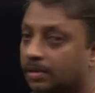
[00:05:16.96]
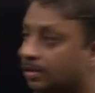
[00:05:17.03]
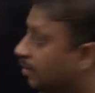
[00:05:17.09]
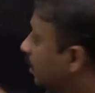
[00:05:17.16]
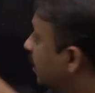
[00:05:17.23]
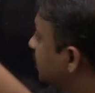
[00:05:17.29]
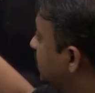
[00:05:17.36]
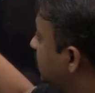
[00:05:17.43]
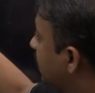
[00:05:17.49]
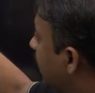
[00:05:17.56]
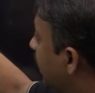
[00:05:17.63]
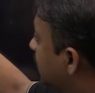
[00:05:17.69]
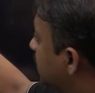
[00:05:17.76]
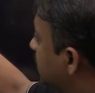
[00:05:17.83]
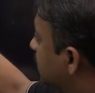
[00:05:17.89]
You can see
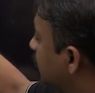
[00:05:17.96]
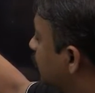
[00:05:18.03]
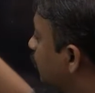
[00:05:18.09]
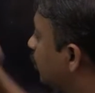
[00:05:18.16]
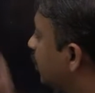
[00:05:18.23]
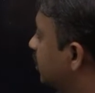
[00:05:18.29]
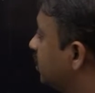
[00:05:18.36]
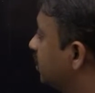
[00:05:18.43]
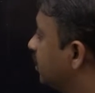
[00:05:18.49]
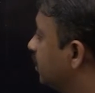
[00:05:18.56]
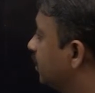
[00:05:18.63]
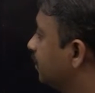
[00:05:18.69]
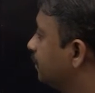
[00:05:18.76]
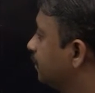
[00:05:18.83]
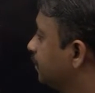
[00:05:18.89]
axis of rotation
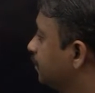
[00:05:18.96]
here.